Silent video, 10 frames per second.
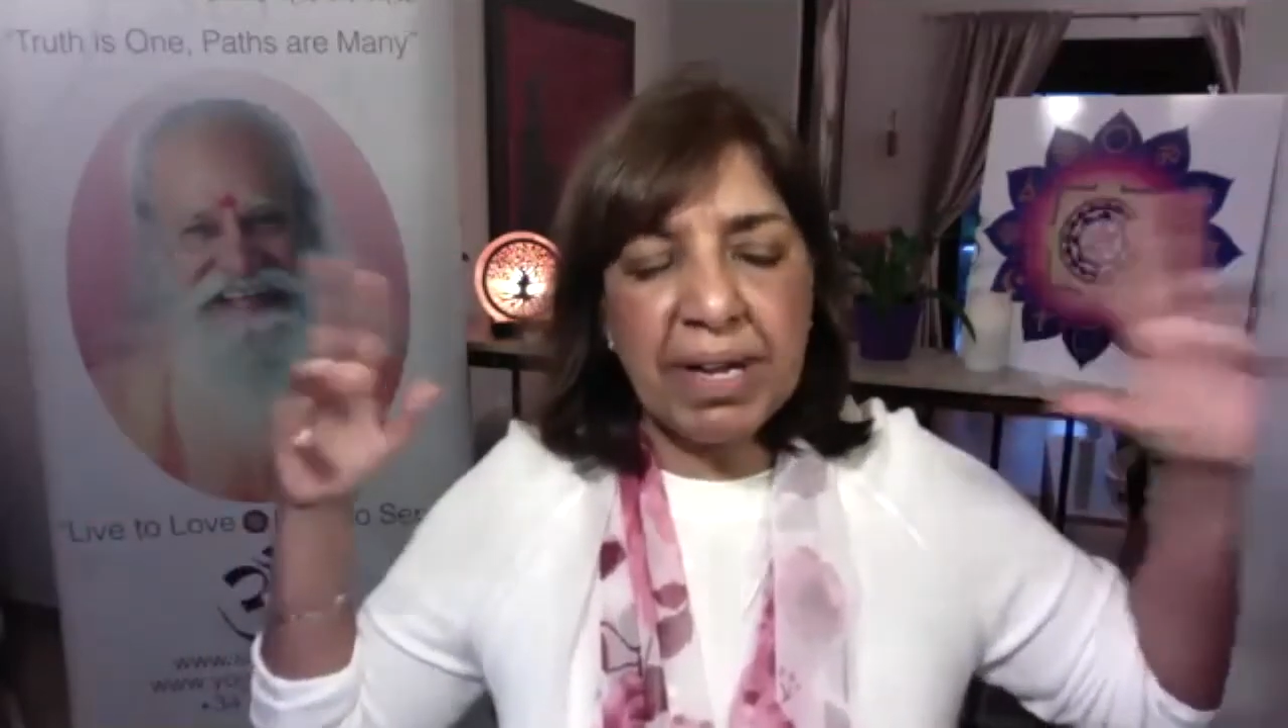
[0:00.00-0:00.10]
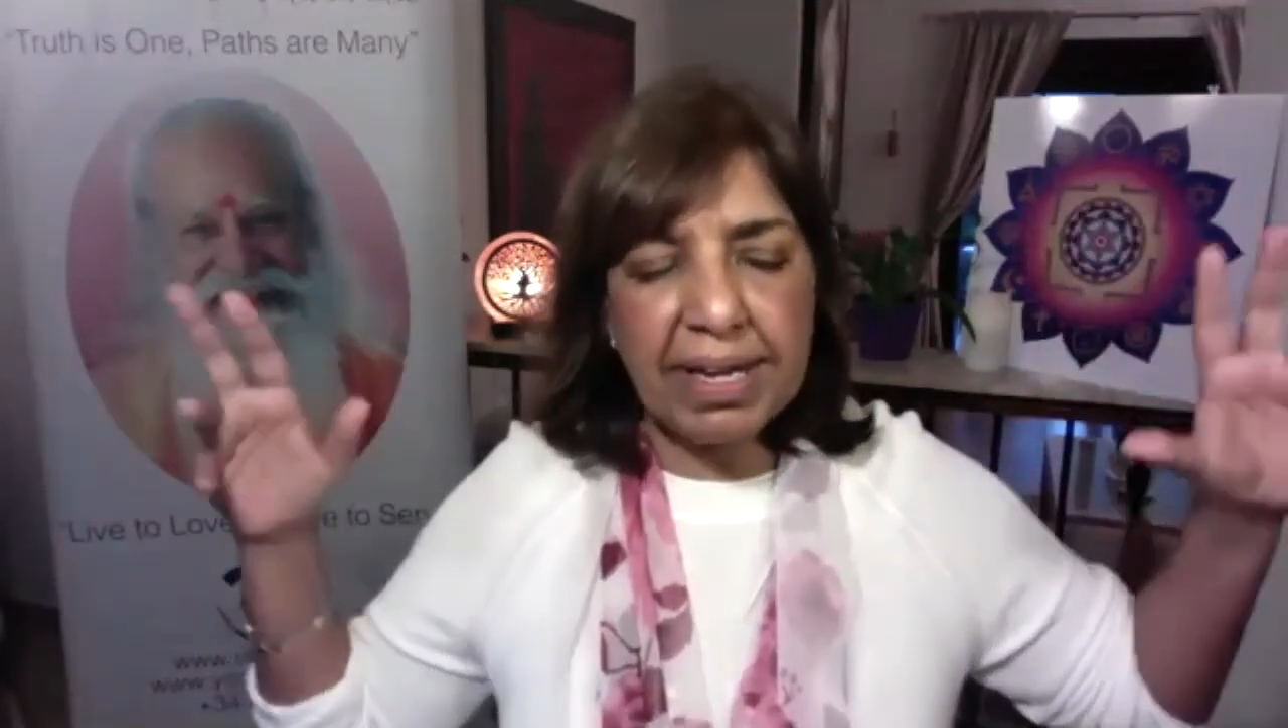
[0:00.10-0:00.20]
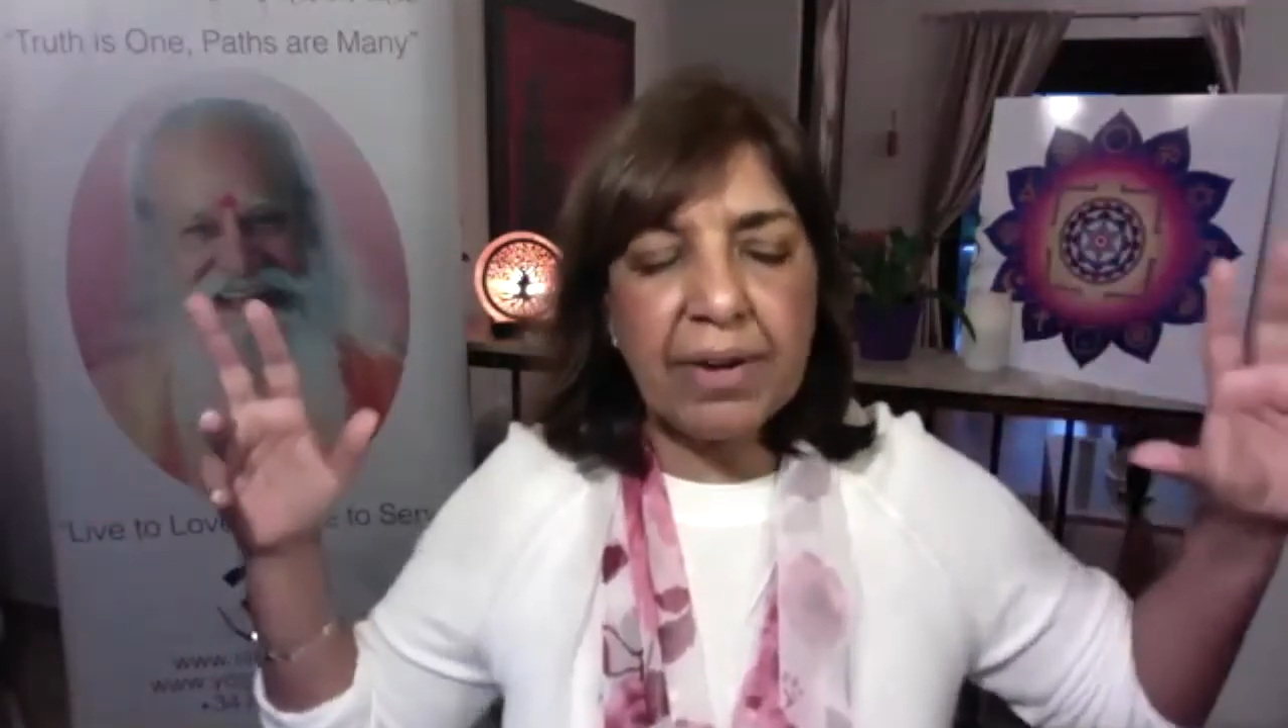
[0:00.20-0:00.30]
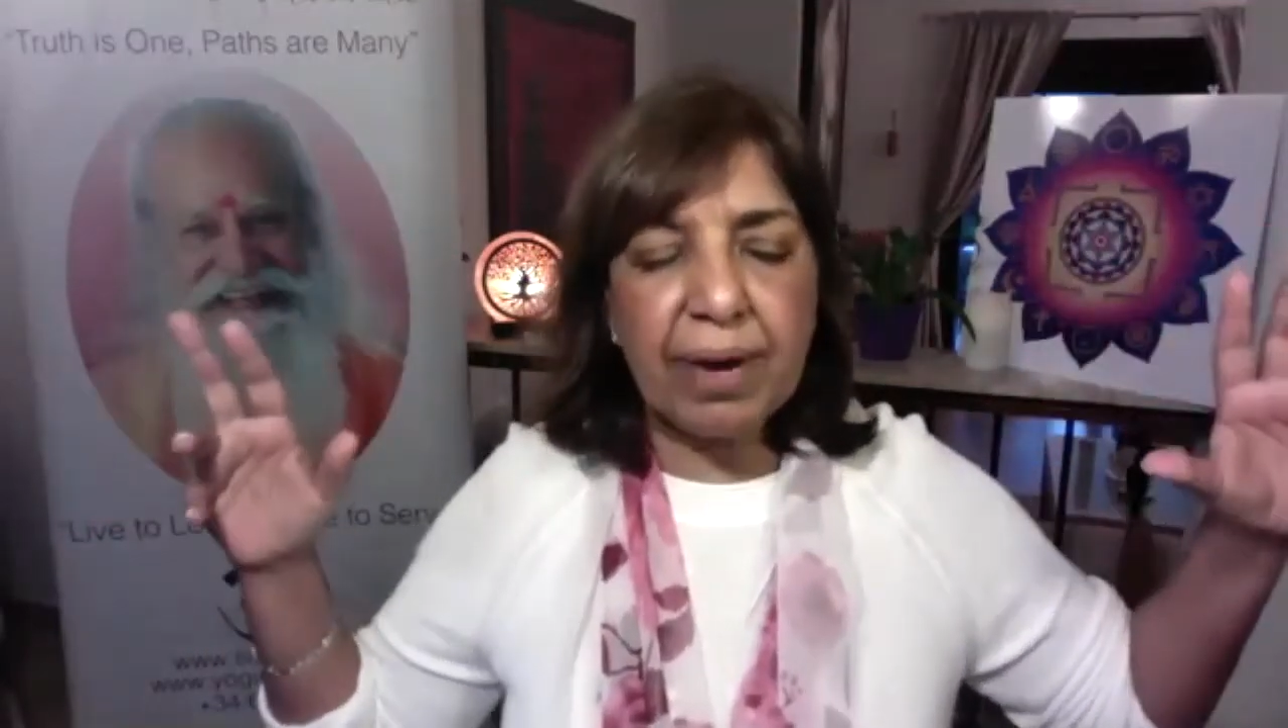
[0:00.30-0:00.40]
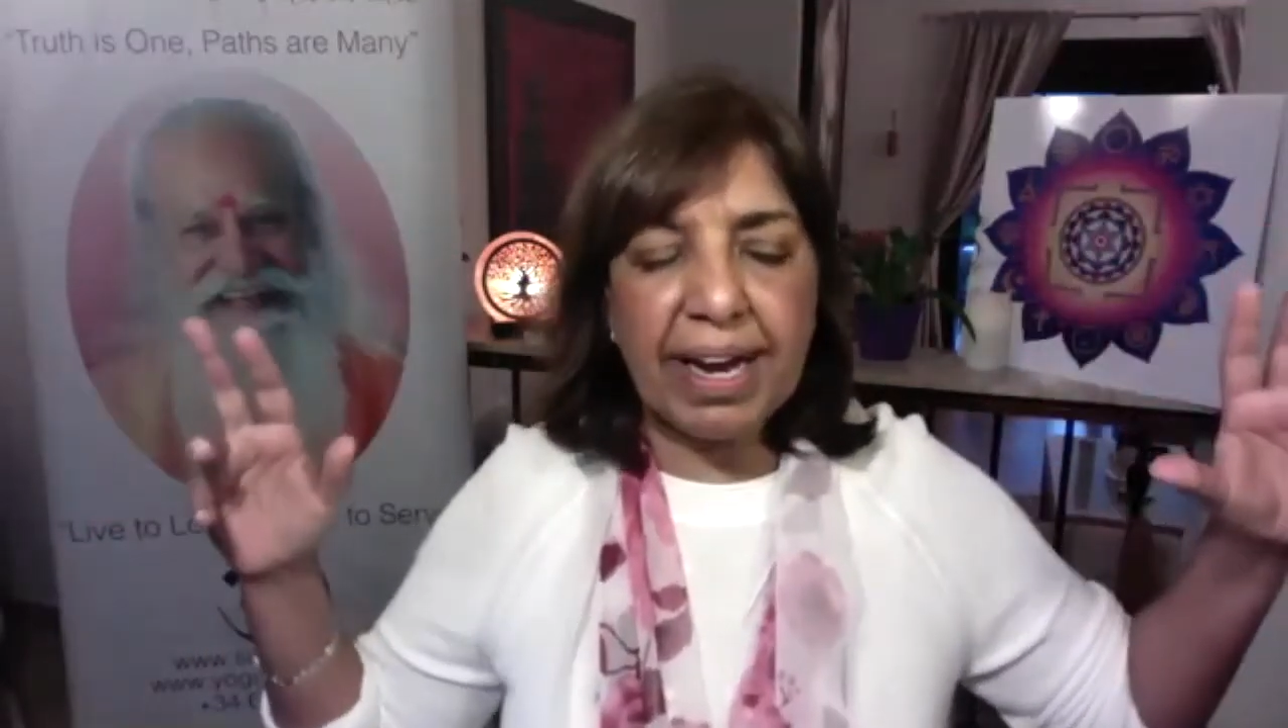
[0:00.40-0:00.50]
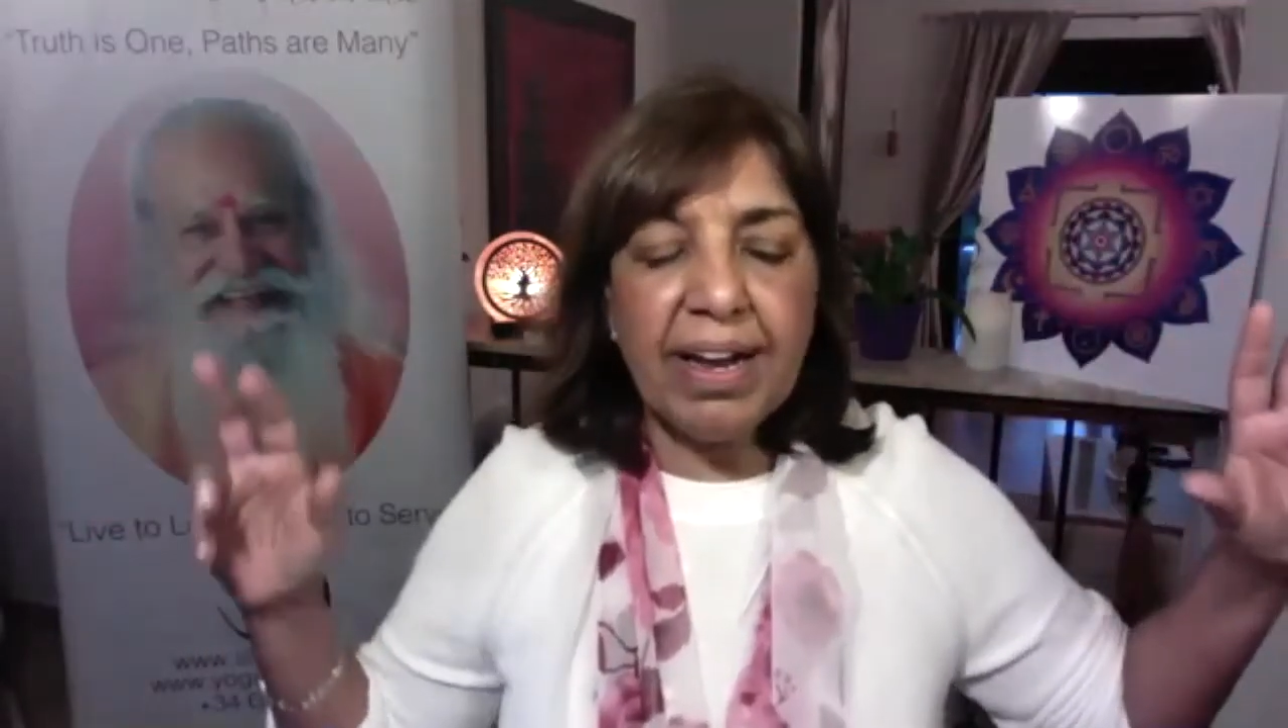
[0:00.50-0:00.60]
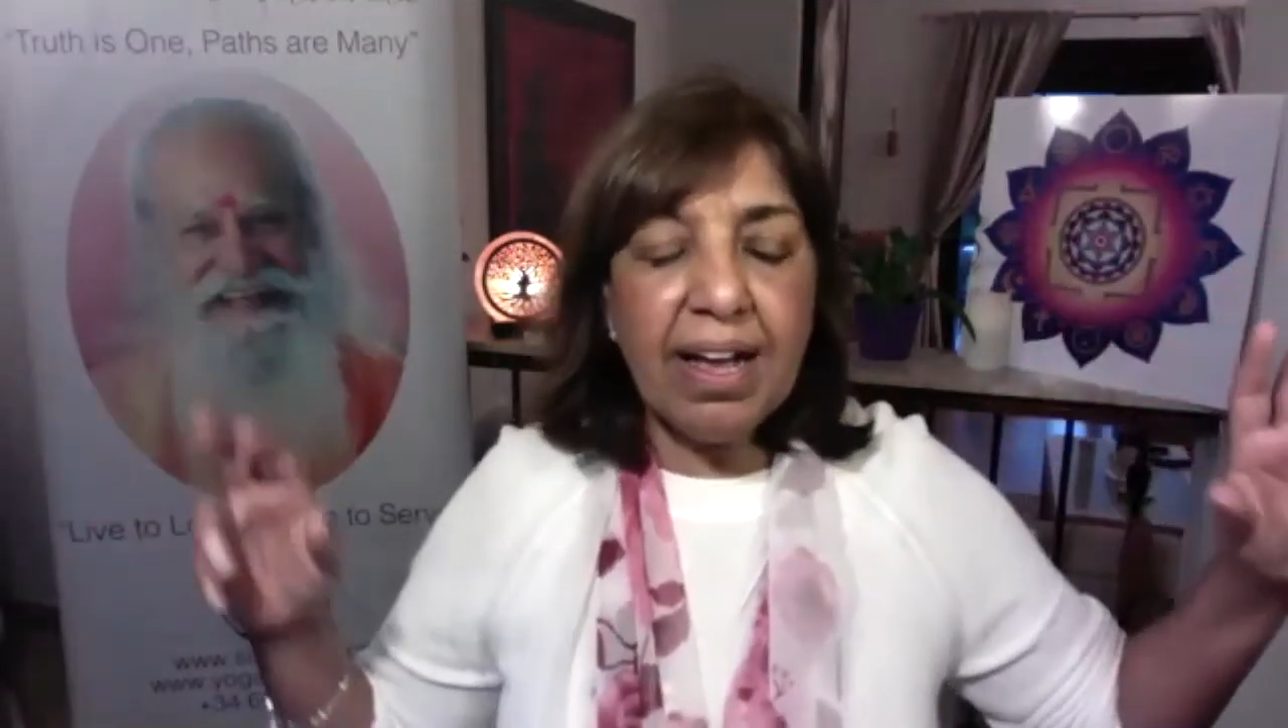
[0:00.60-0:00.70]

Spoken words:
hearing